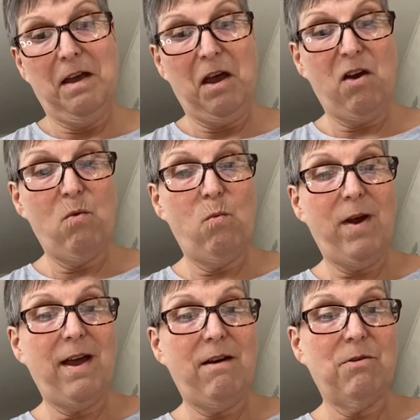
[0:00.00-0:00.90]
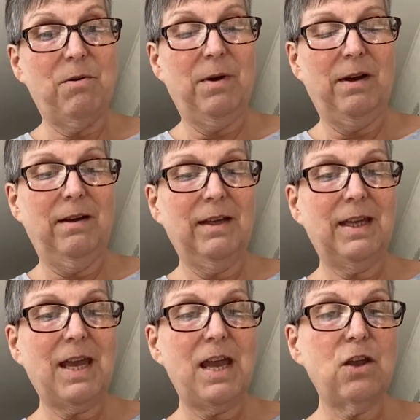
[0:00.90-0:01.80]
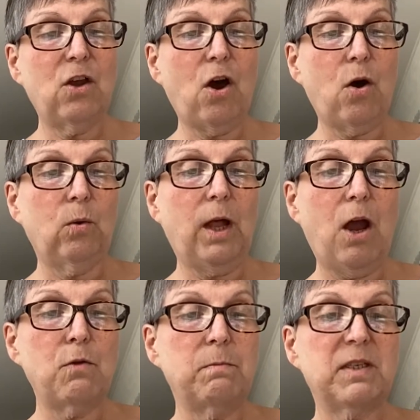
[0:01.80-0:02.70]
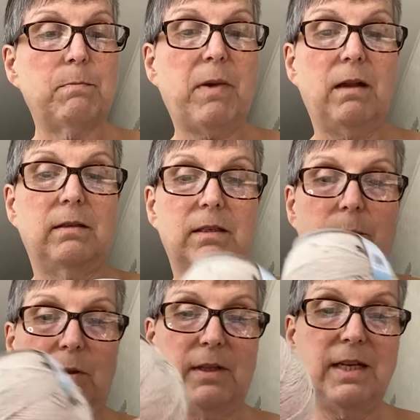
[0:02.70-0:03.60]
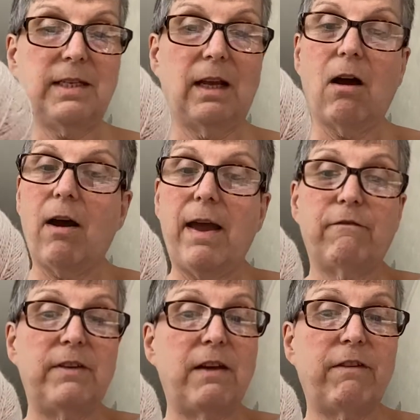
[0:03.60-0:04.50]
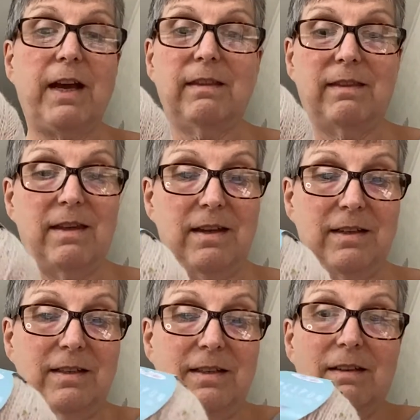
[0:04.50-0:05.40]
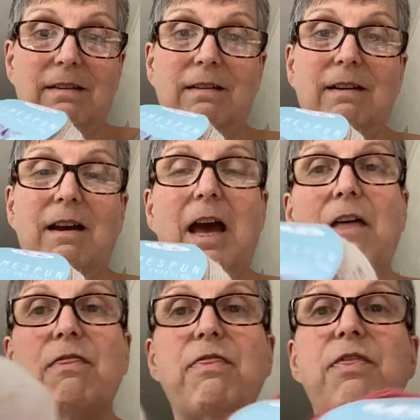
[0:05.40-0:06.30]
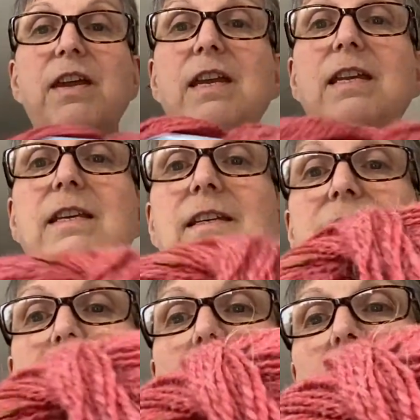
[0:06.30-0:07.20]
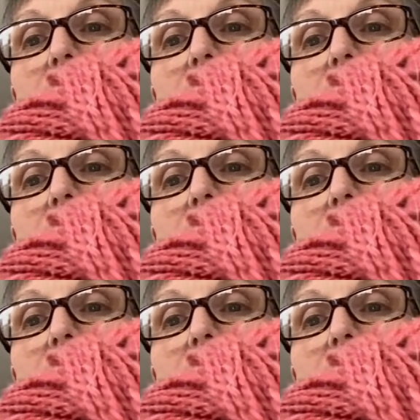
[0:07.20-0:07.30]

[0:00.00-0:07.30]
Oh, wow. King Cole Homespun double knitting. I have never had this. And these are